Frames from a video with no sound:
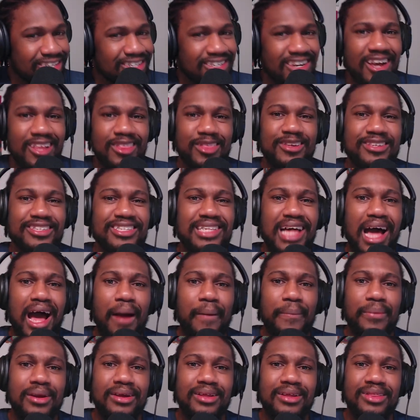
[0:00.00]
Not the
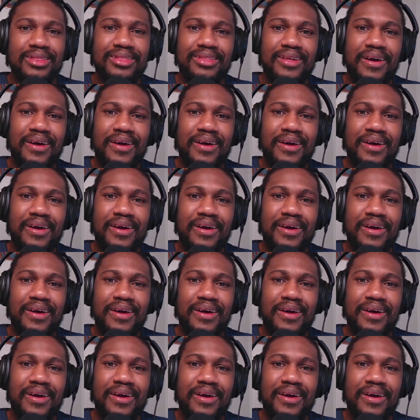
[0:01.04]
Sabbath.